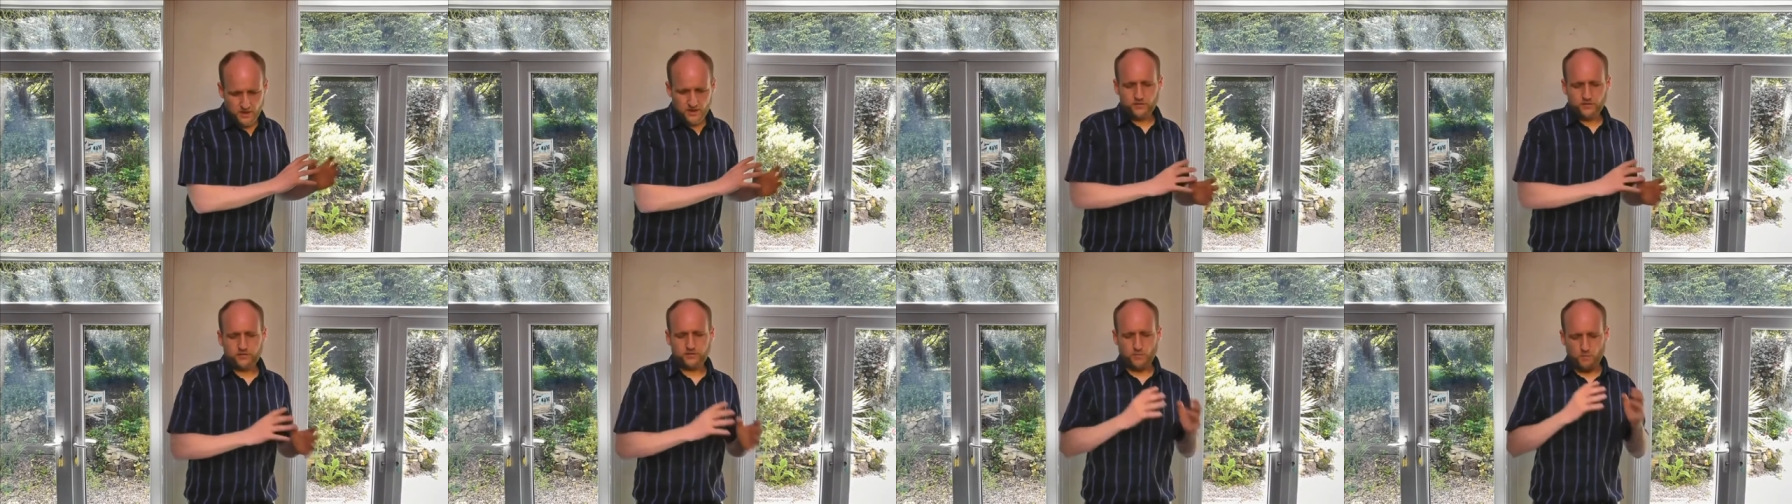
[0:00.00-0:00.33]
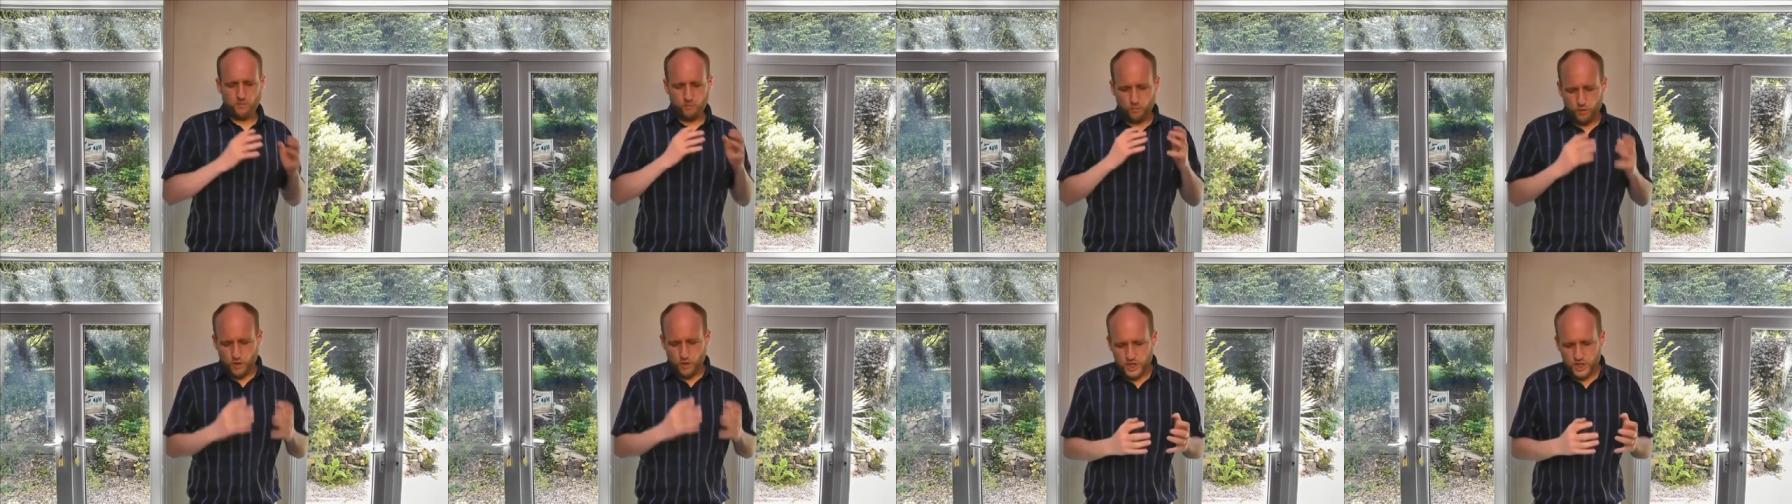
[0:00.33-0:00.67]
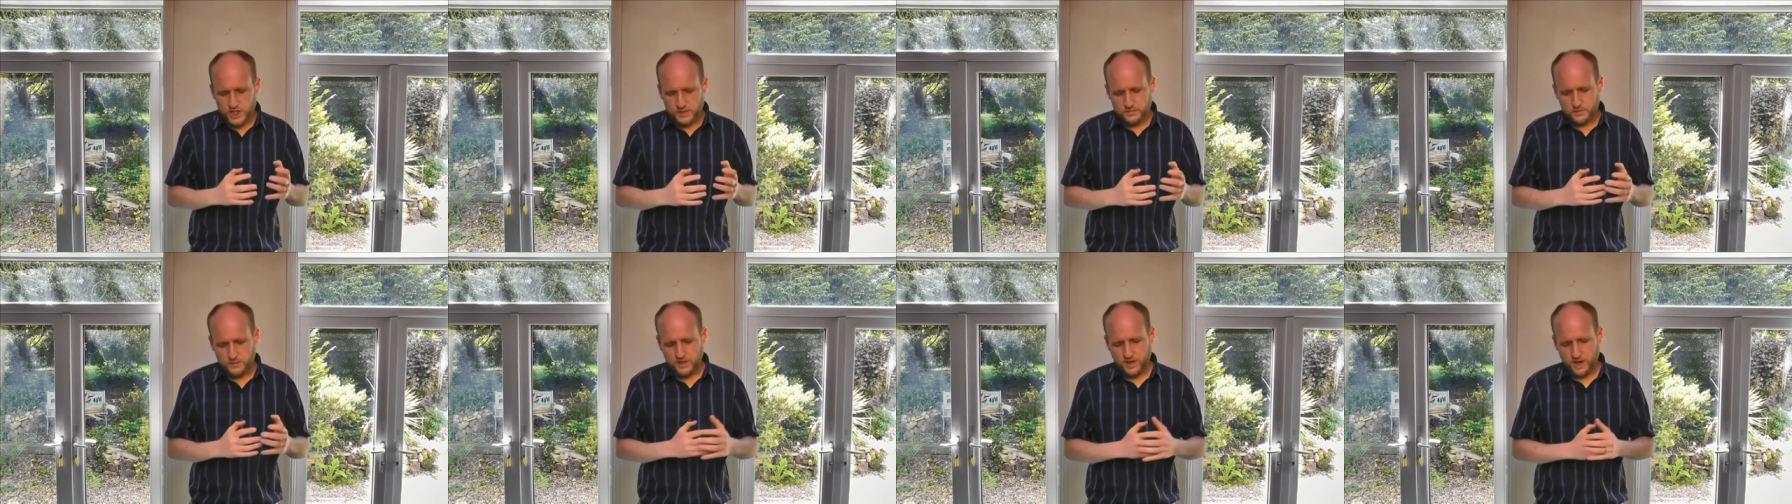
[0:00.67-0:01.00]
from
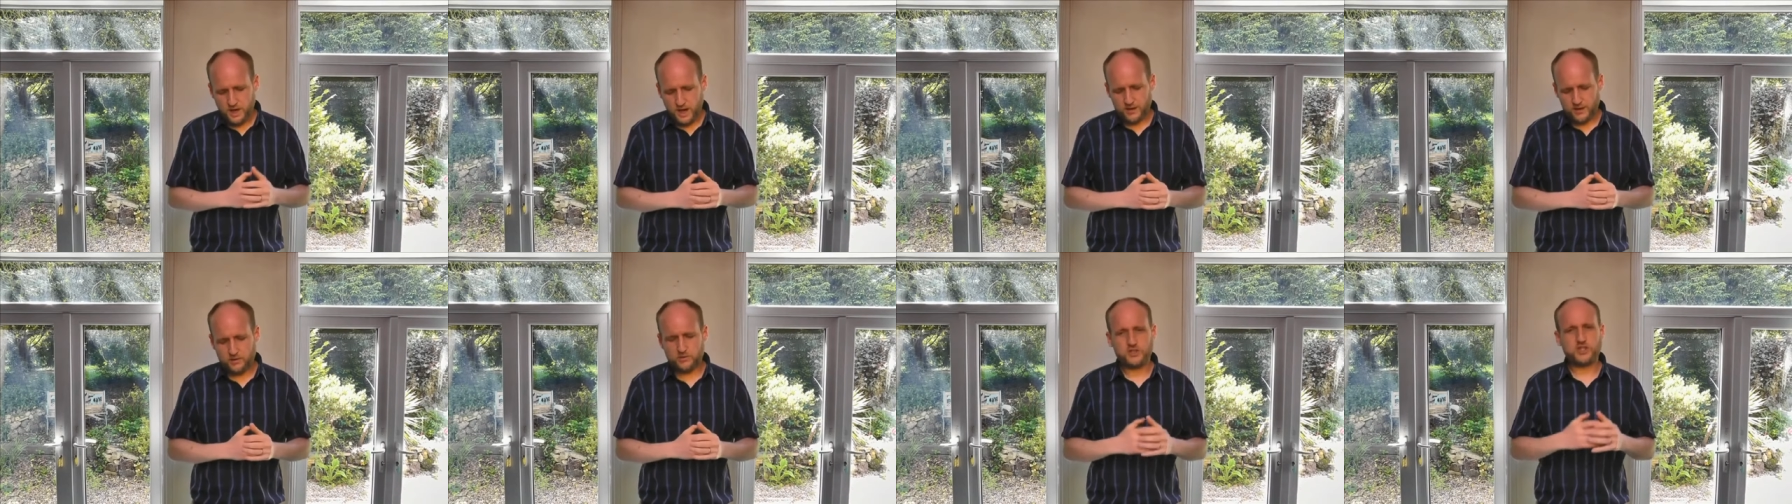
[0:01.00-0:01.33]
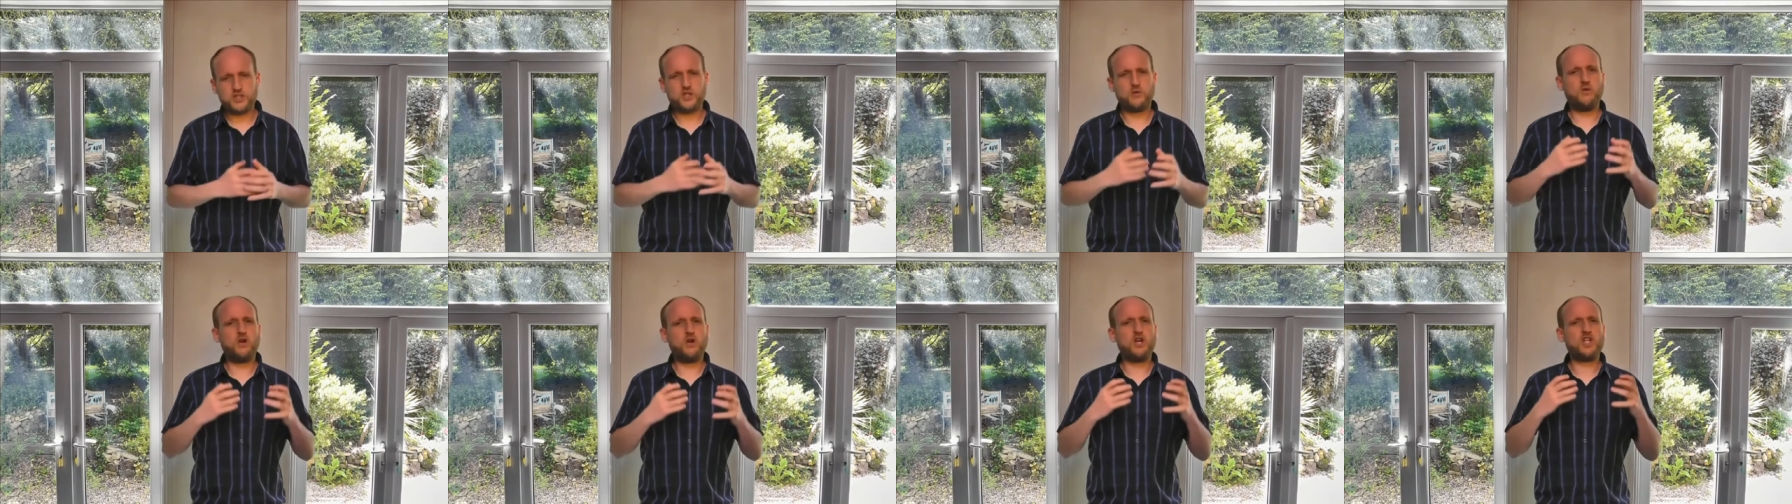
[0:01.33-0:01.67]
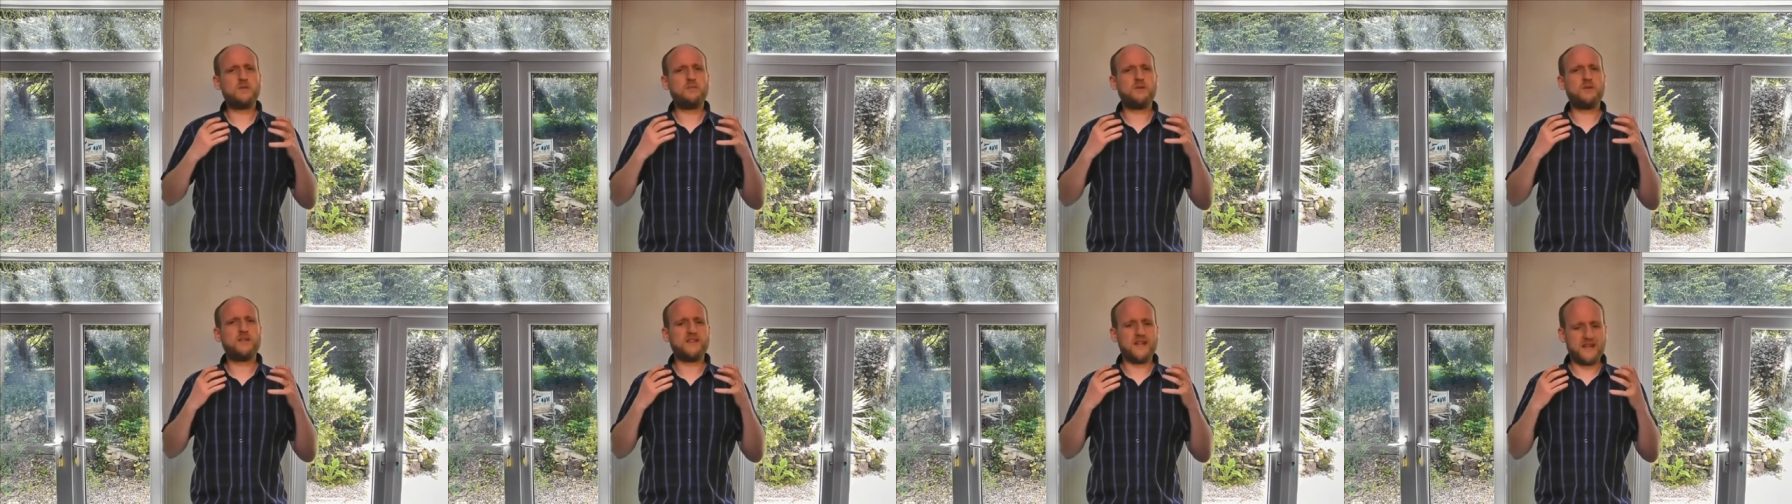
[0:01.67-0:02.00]
worshipping idols to
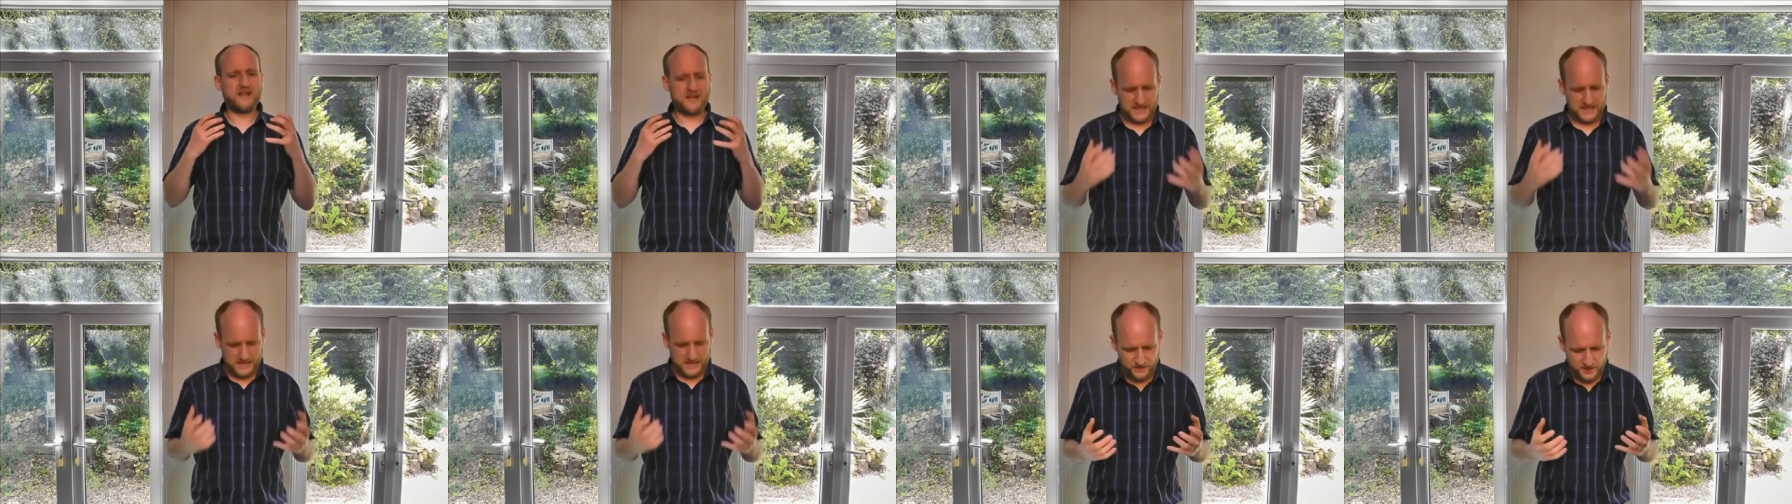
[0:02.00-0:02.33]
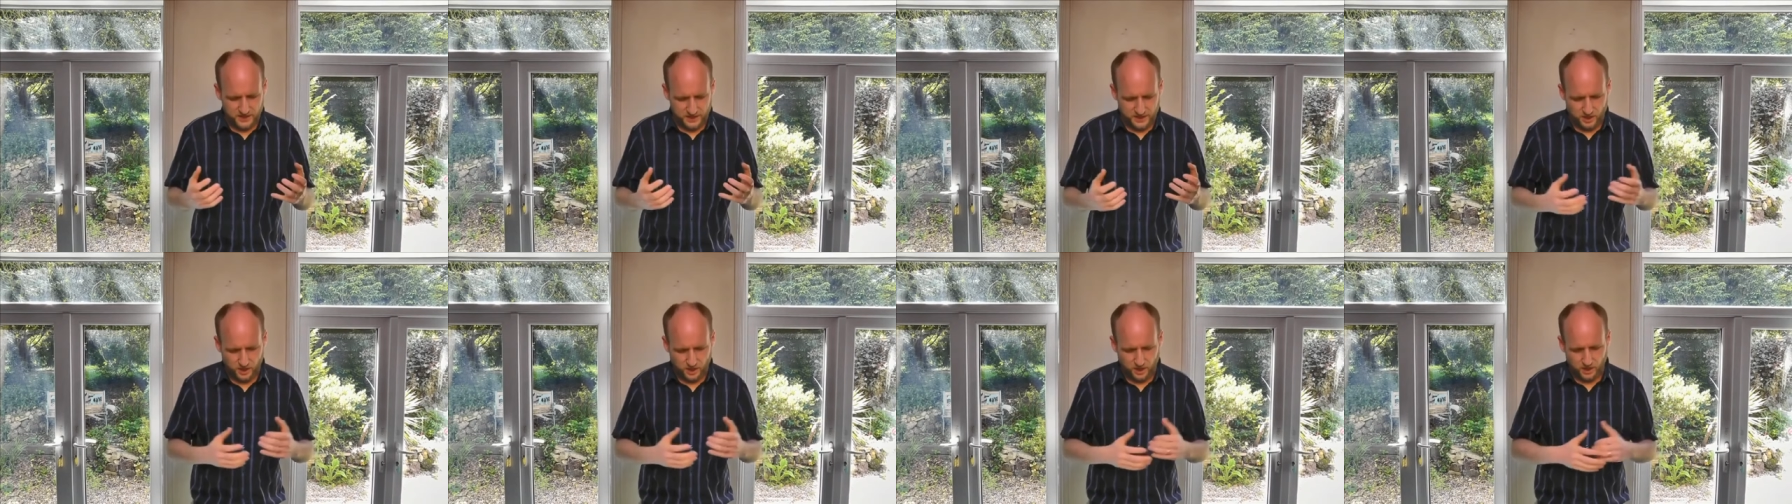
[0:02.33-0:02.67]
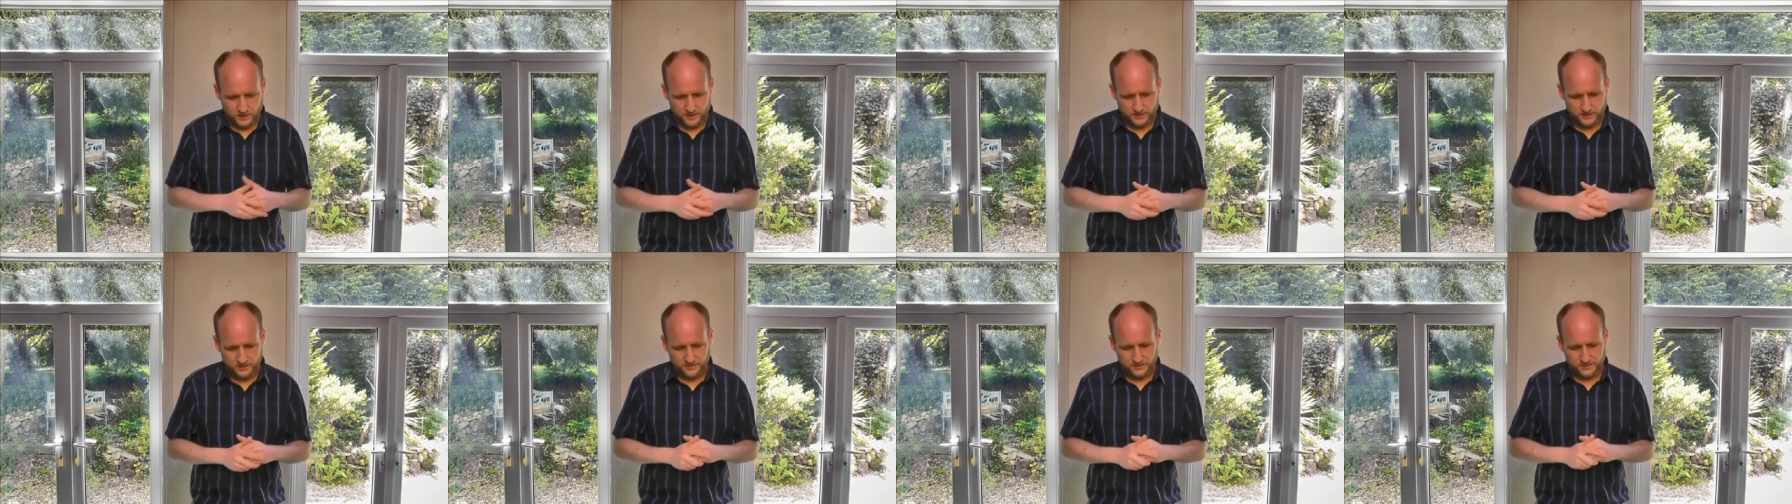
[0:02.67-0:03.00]
worshipping the living
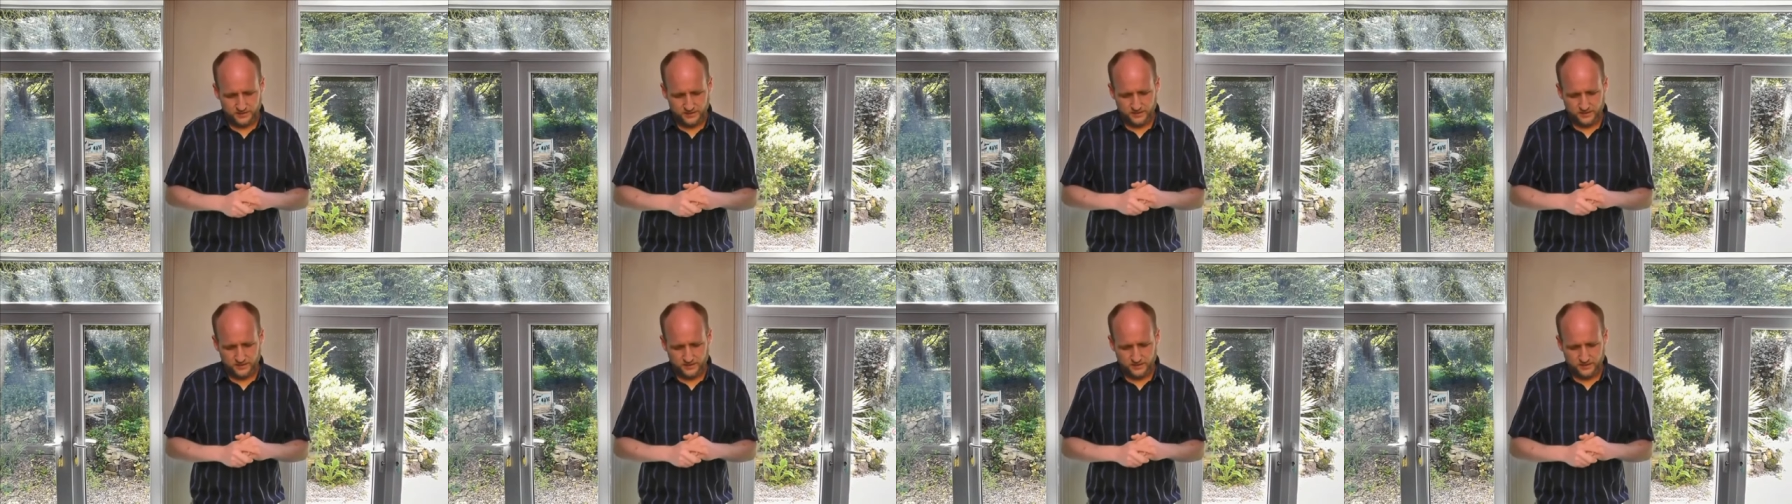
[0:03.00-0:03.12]
God,